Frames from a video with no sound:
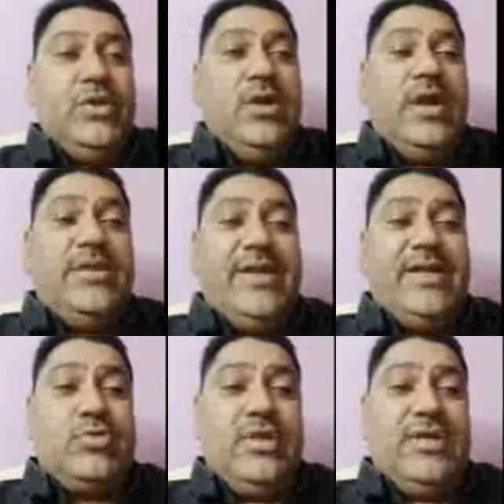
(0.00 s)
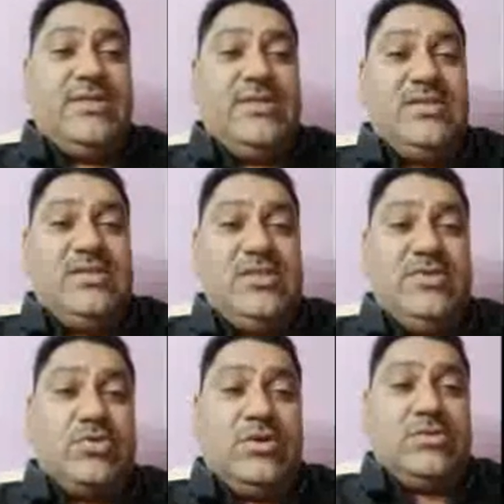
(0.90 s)
And the natural agencies which
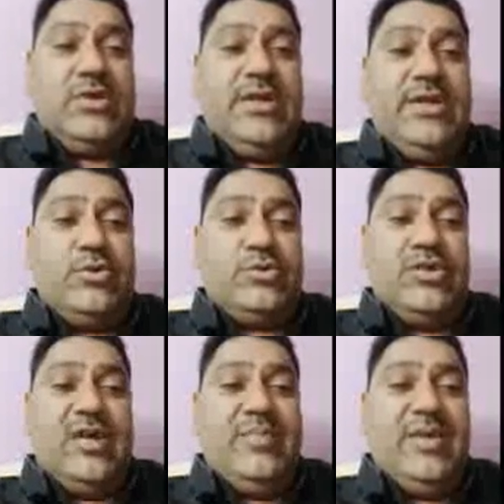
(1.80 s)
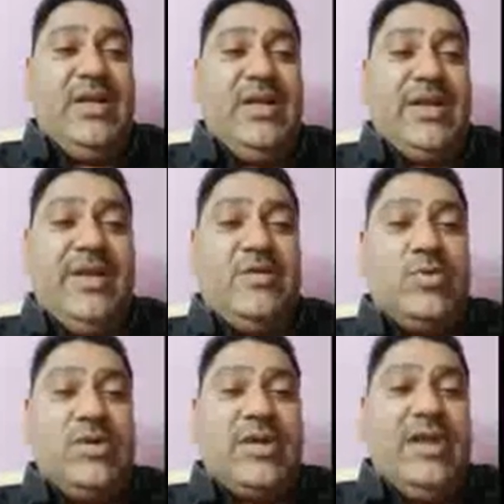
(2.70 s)
cause soil erosion are mainly running
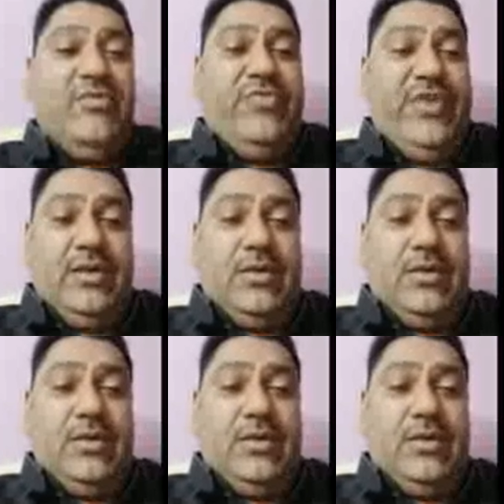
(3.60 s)
water and wind.